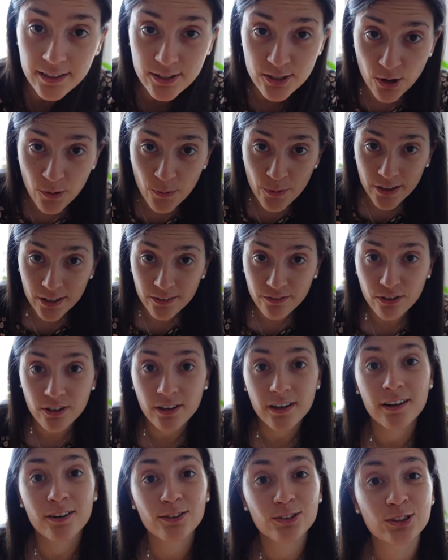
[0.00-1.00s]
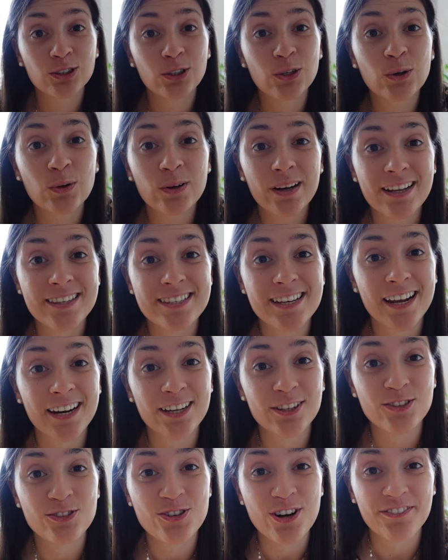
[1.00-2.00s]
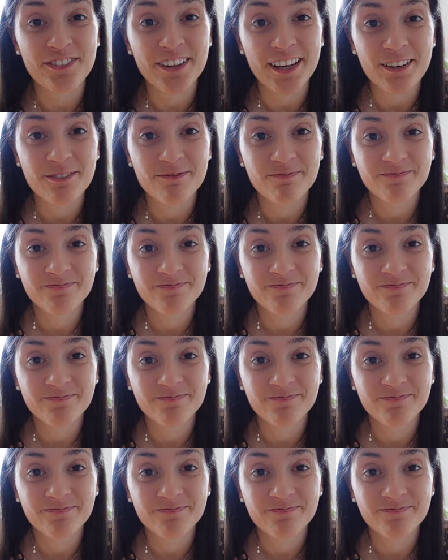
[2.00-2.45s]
That's all we need for now, so let's get into drafting.